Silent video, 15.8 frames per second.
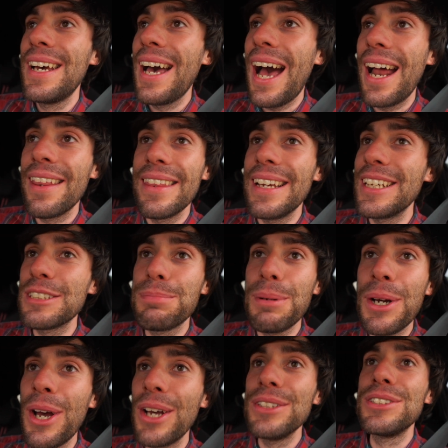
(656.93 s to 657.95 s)
And I think it's
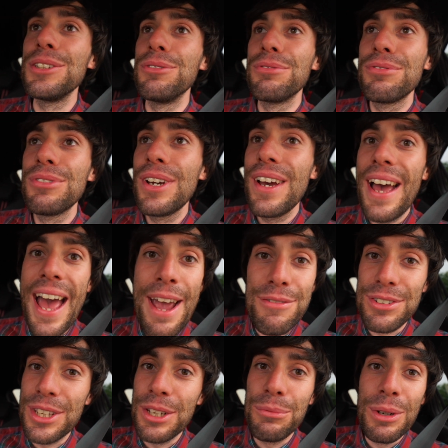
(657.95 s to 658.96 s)
because of
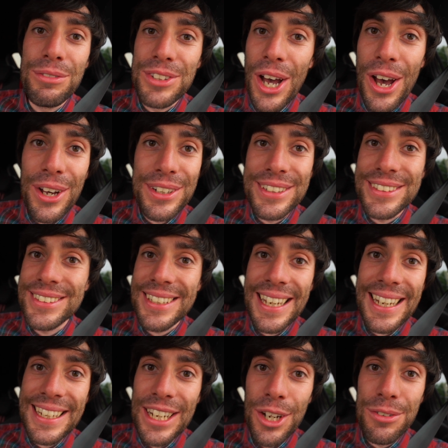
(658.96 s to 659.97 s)
everything we've done and
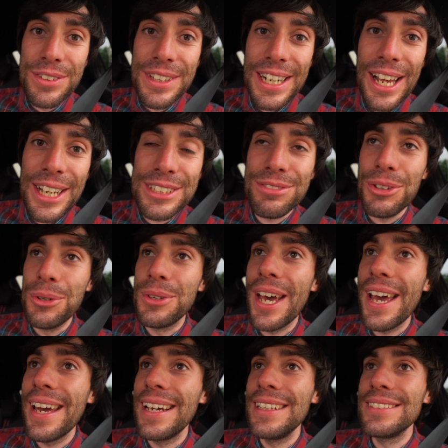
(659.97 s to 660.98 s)
seen over the last few
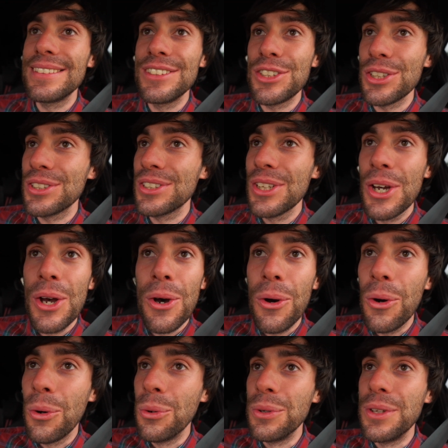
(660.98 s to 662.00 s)
days. It's just
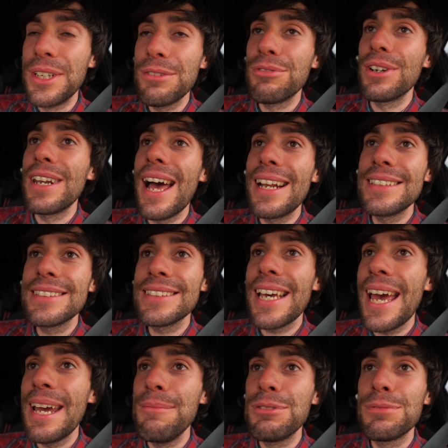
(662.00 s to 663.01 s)
all the different
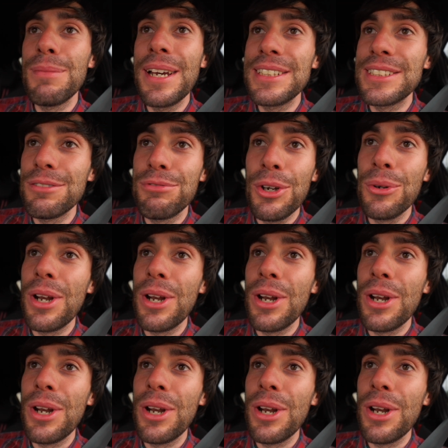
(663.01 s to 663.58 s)
landscapes, makes it feel